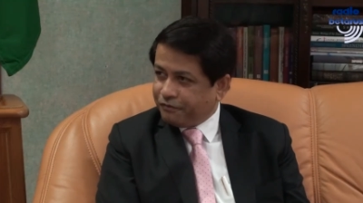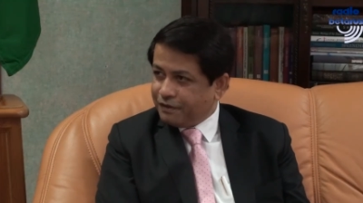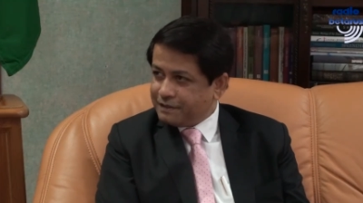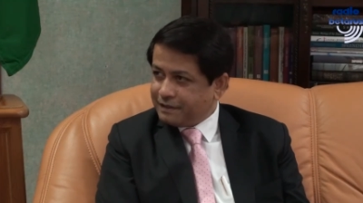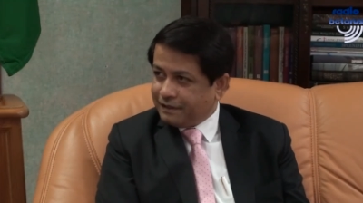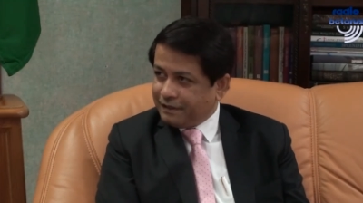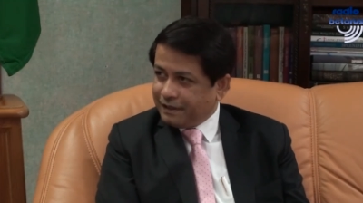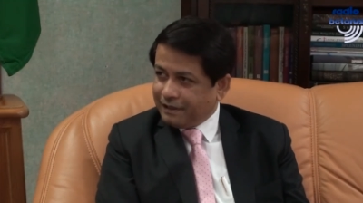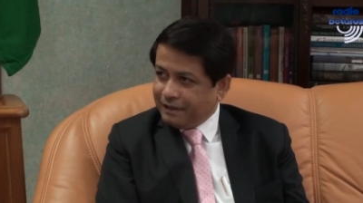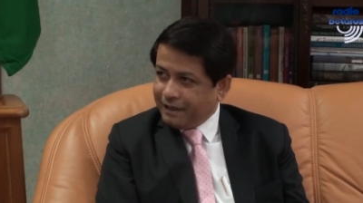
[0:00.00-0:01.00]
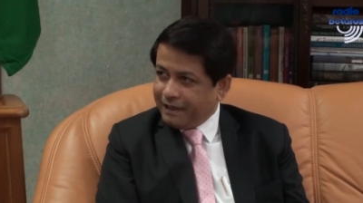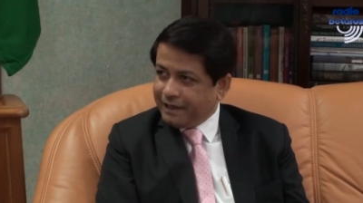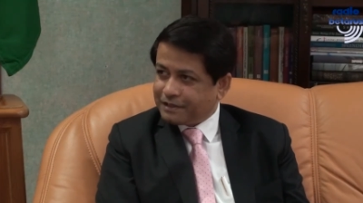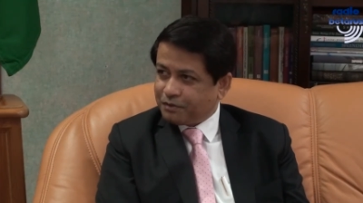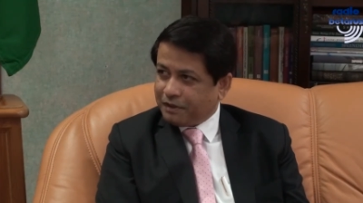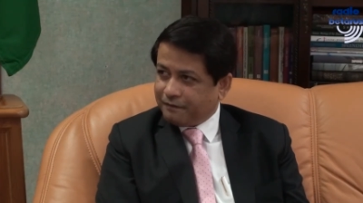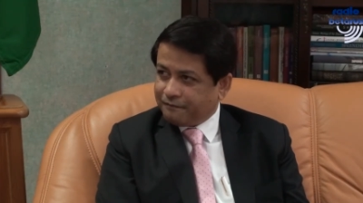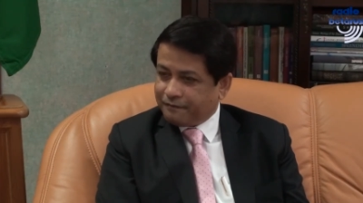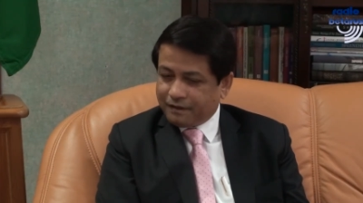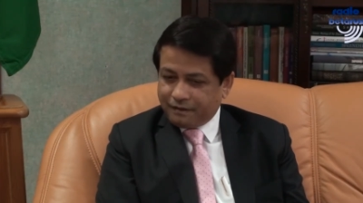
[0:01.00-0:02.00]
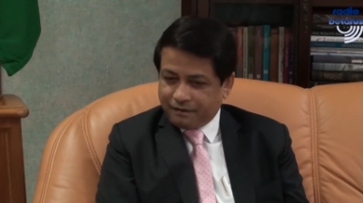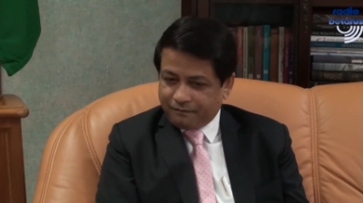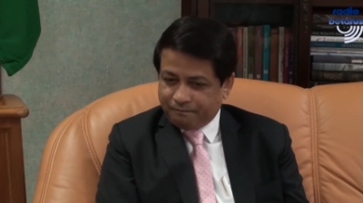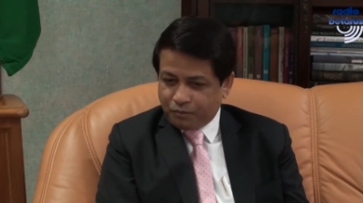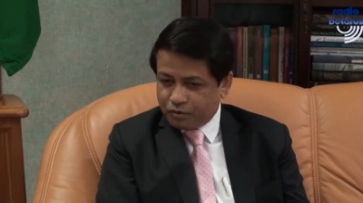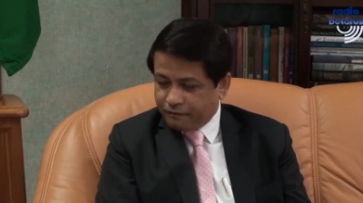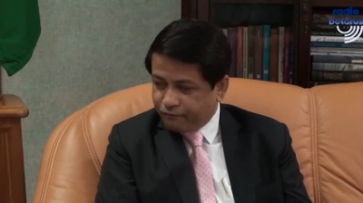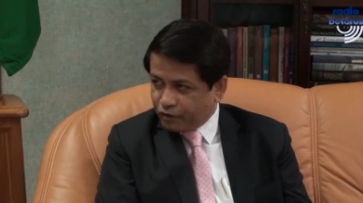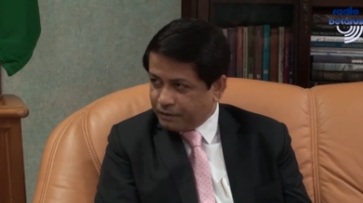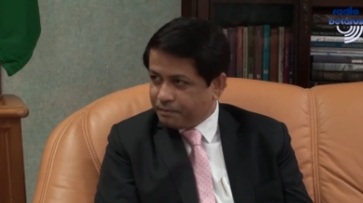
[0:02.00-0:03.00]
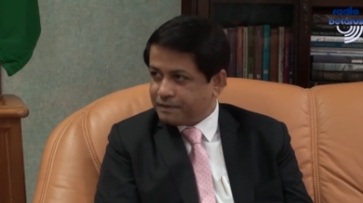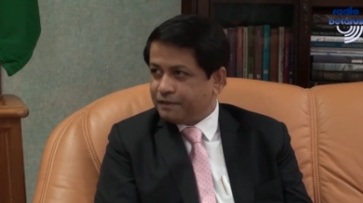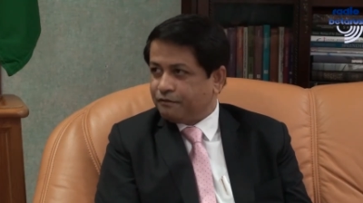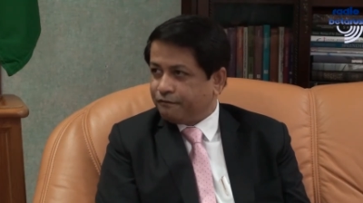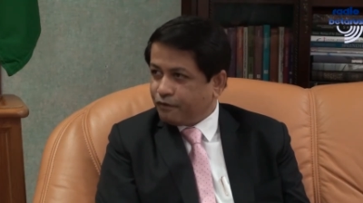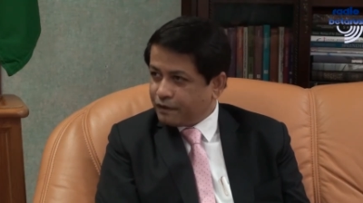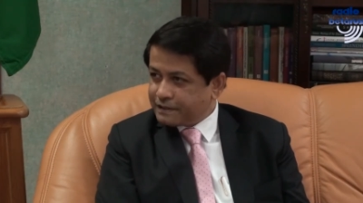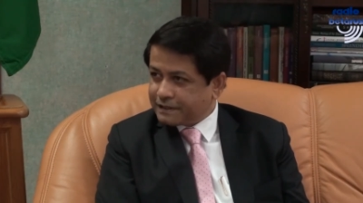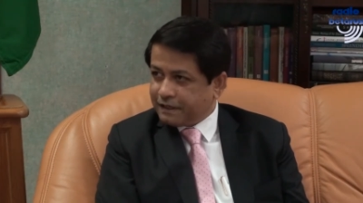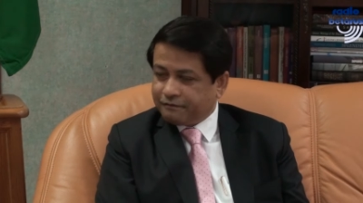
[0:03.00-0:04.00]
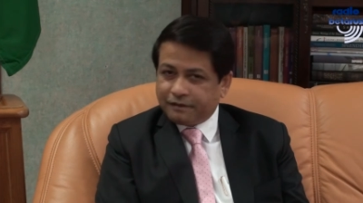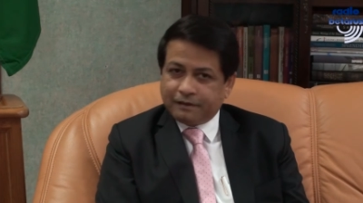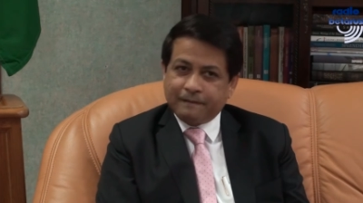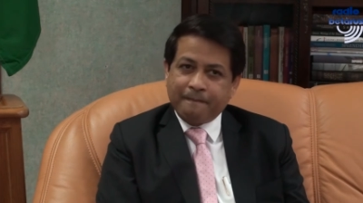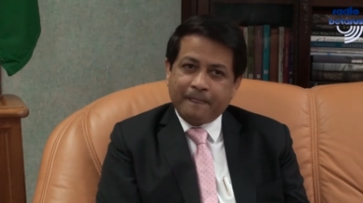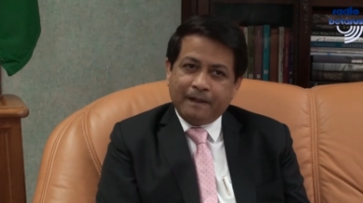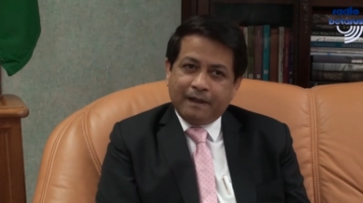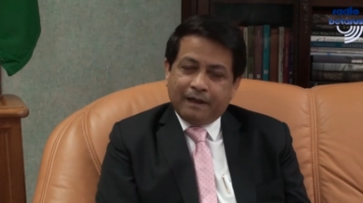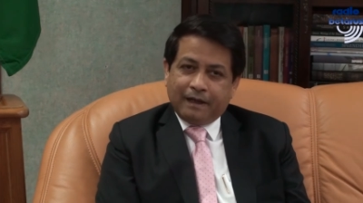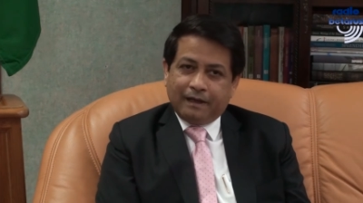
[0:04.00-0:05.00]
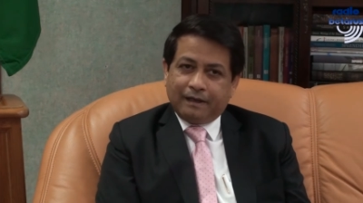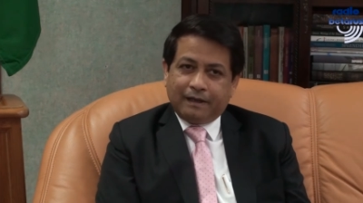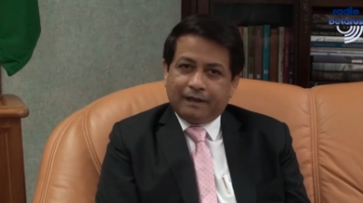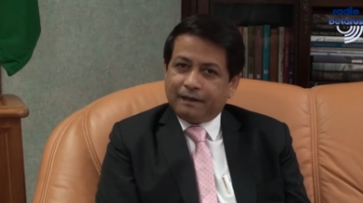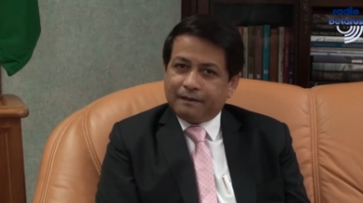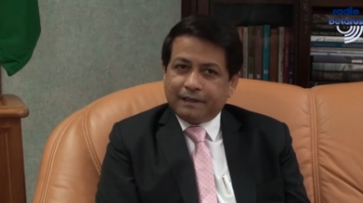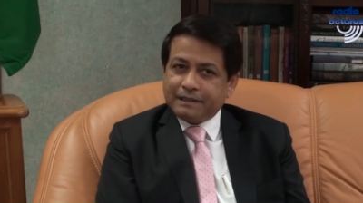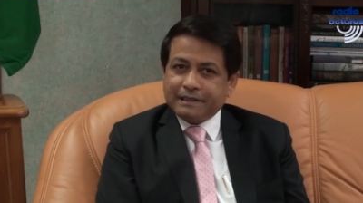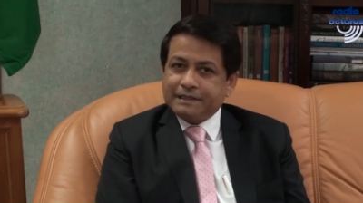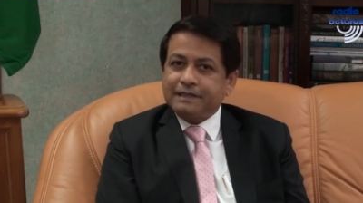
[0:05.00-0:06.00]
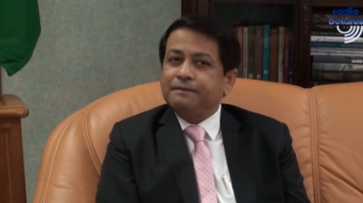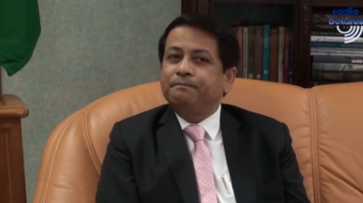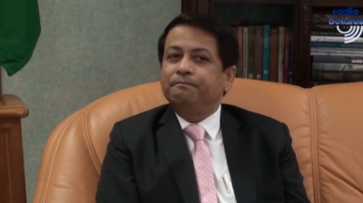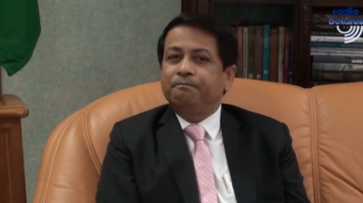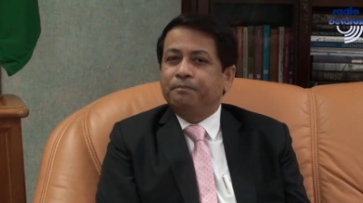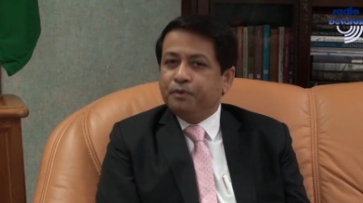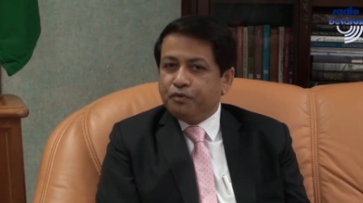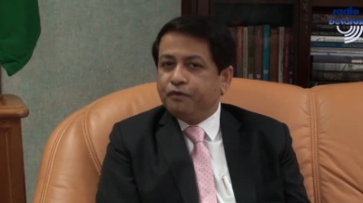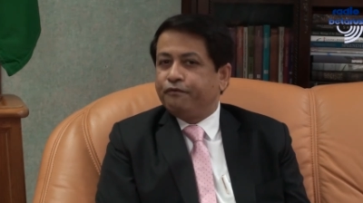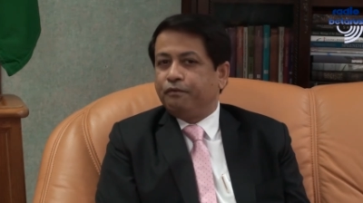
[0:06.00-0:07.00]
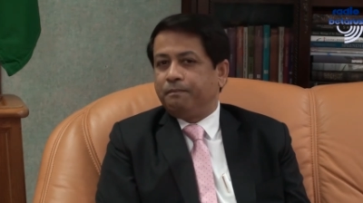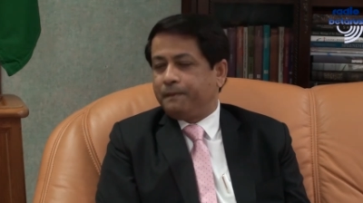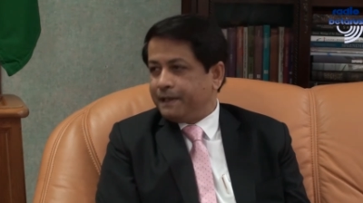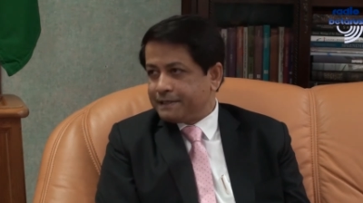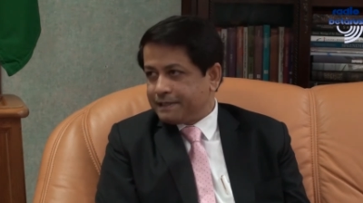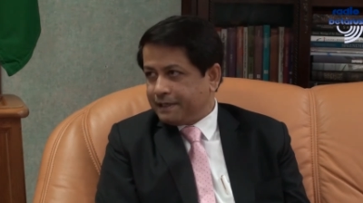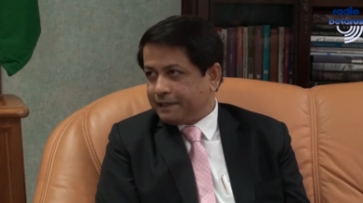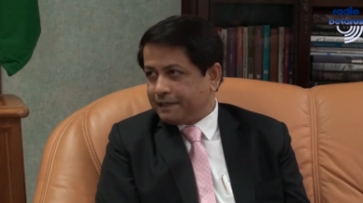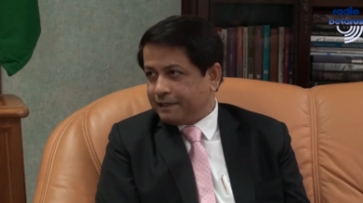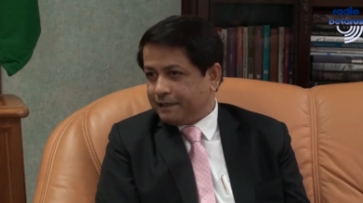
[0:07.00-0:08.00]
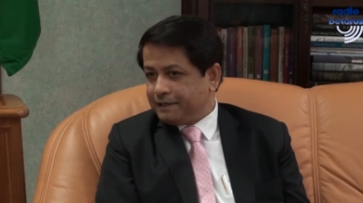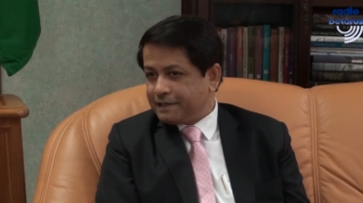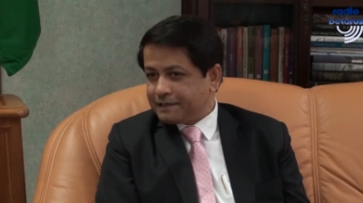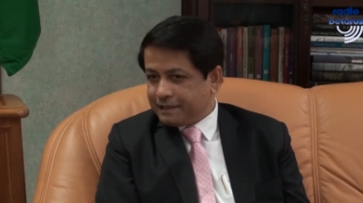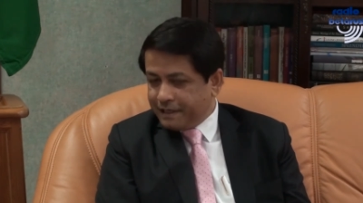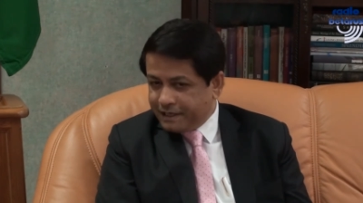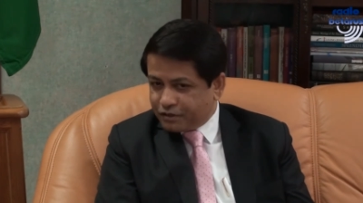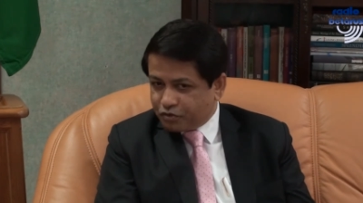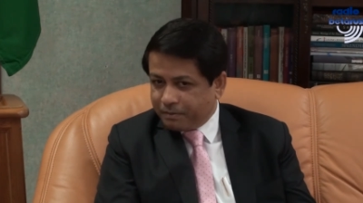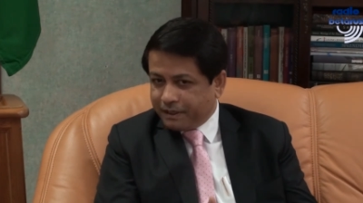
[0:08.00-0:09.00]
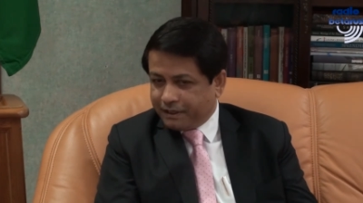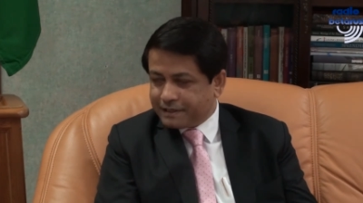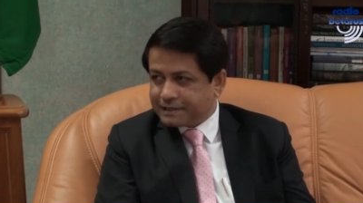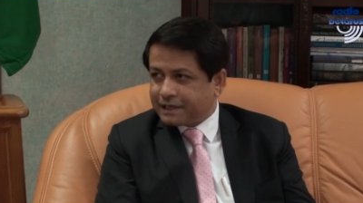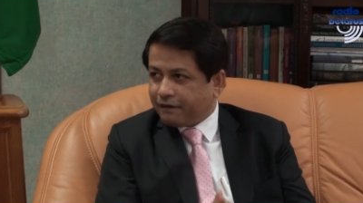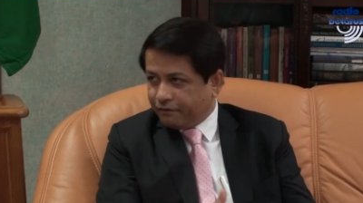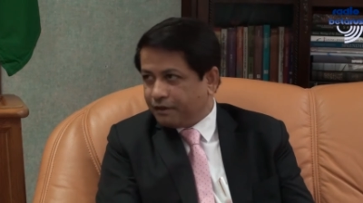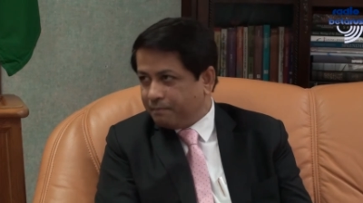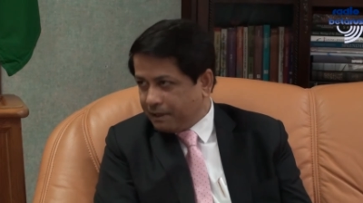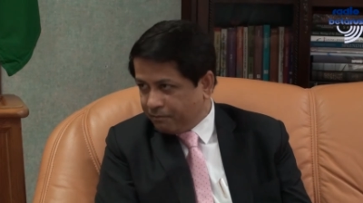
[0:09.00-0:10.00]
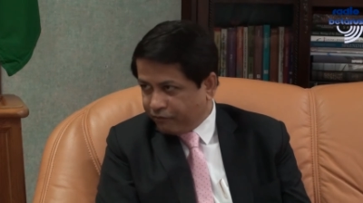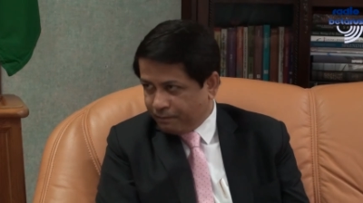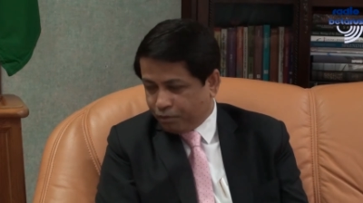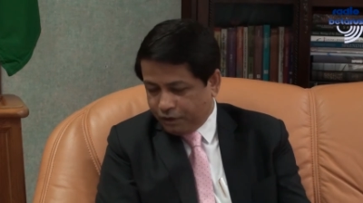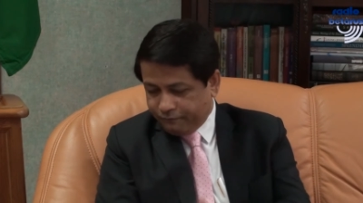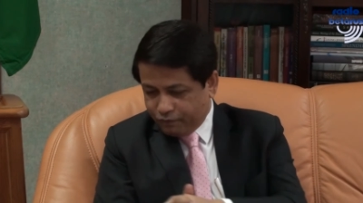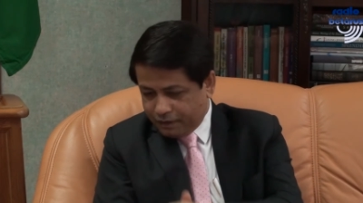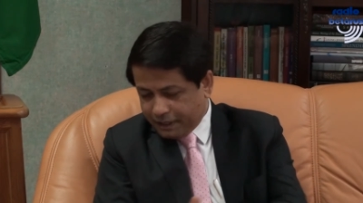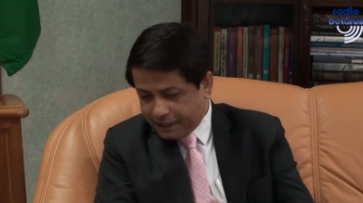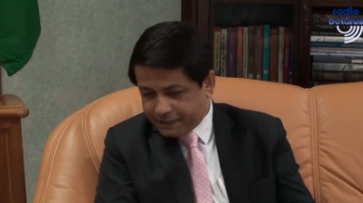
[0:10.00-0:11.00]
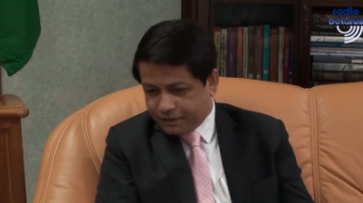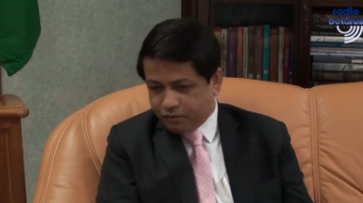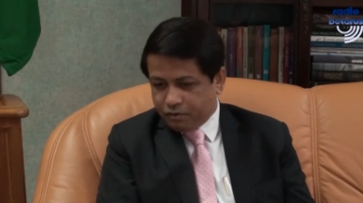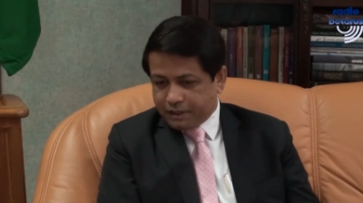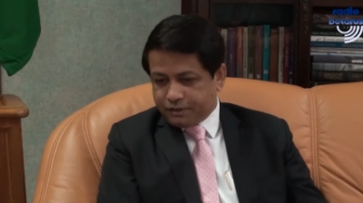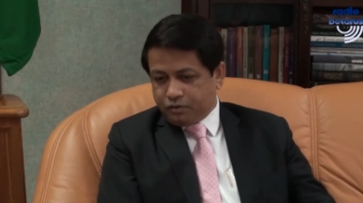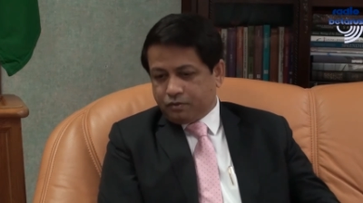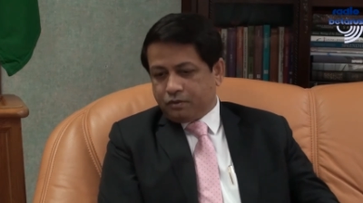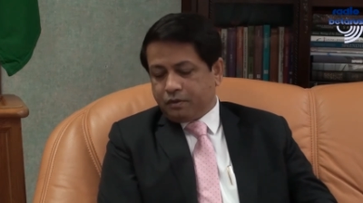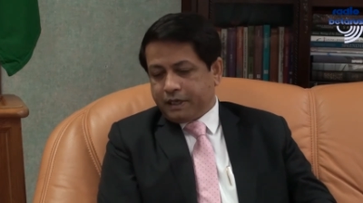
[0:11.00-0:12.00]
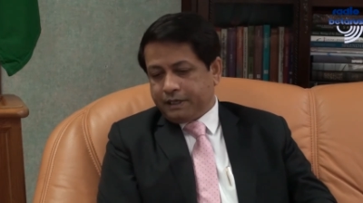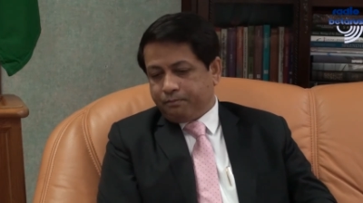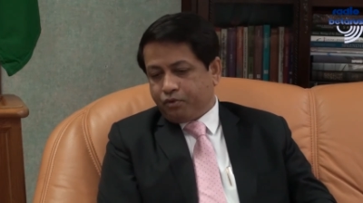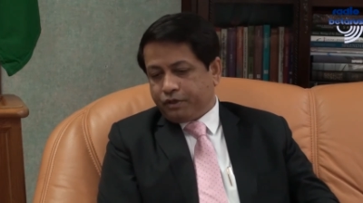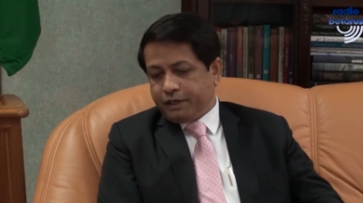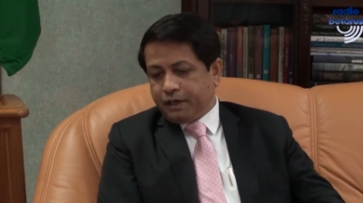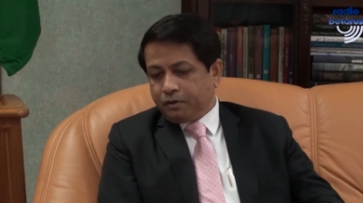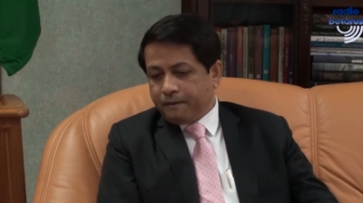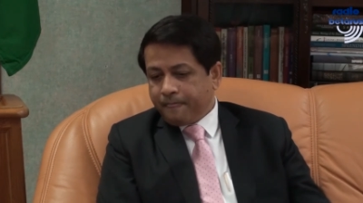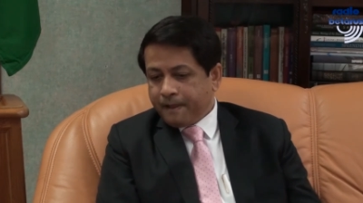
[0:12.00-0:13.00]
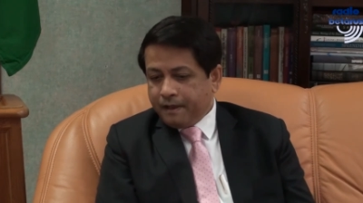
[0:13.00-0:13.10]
rivers and, and lakes you have uh, more than 40% of forest cover uh, it's it's such a beautiful place that it just needs to be discovered by Bollywood and as you as you rightly pointed out.